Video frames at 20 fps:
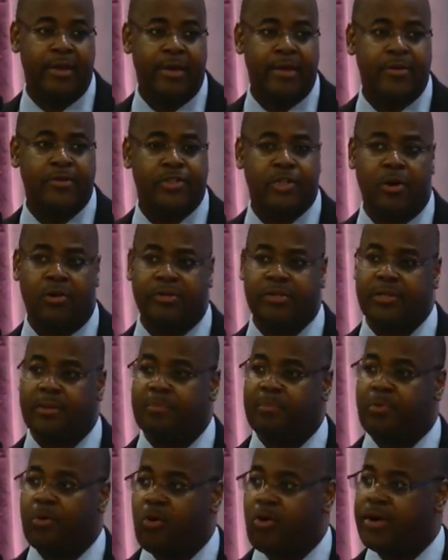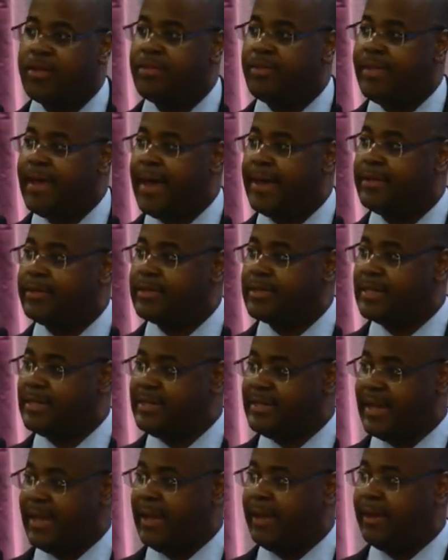And so it's important that
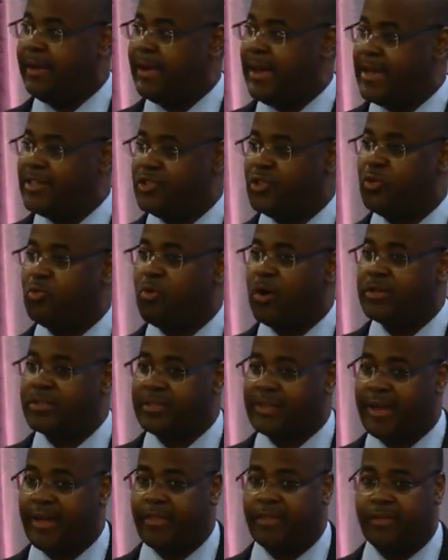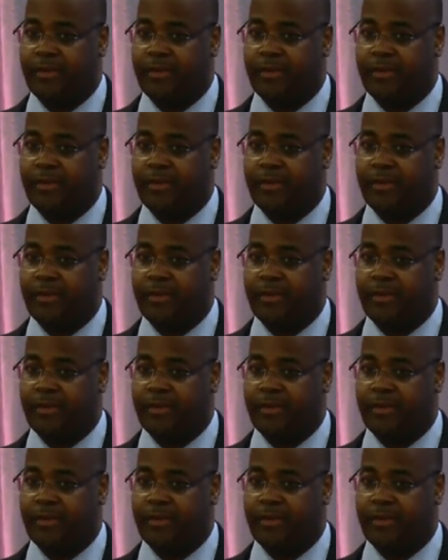today, as you work together,